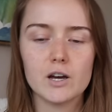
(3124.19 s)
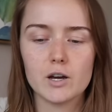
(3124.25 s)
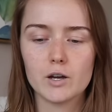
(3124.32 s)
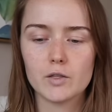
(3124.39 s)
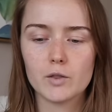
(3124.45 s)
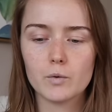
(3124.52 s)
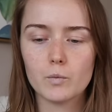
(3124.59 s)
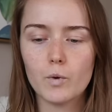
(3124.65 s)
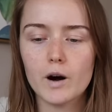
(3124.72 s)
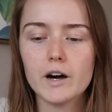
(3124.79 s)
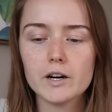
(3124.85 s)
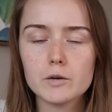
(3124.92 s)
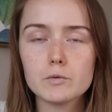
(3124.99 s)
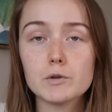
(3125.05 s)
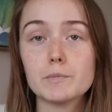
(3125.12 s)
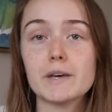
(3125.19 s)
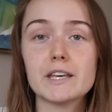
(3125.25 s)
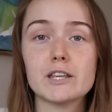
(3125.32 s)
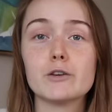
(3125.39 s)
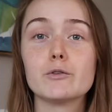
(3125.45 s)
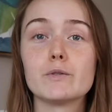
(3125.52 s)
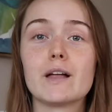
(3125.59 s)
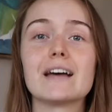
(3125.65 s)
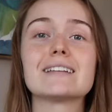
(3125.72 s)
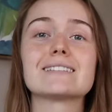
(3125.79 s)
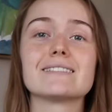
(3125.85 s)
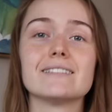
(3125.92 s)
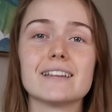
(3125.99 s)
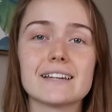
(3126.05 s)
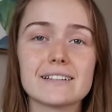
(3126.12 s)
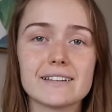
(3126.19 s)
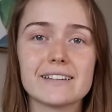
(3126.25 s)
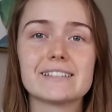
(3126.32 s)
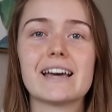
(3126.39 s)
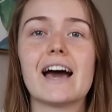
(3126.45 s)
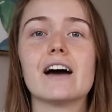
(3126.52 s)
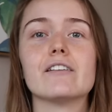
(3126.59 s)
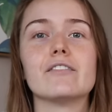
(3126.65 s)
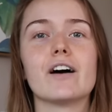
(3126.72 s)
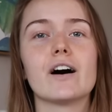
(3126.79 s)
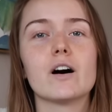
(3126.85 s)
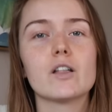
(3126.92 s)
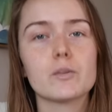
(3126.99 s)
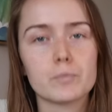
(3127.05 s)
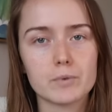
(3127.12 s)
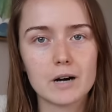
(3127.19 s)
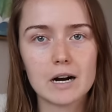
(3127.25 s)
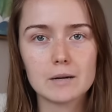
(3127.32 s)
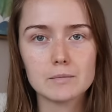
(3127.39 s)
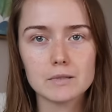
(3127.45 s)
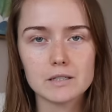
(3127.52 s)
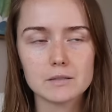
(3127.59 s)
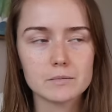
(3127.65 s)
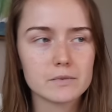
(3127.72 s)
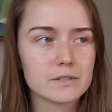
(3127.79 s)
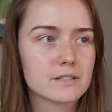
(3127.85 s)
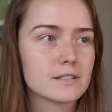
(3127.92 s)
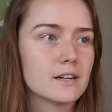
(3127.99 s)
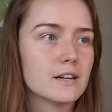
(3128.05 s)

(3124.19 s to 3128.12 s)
the water will make you less likely to have health problems.